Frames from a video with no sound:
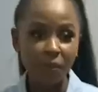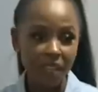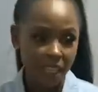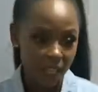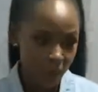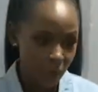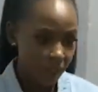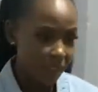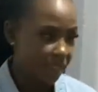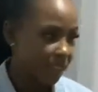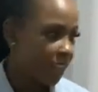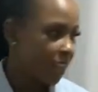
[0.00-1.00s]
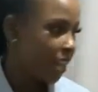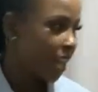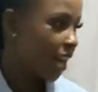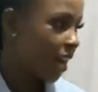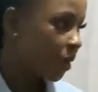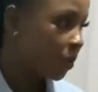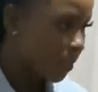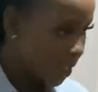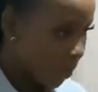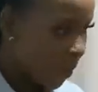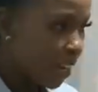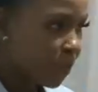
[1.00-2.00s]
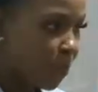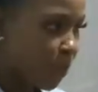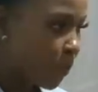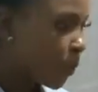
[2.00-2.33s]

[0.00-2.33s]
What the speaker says: many clothes because I work from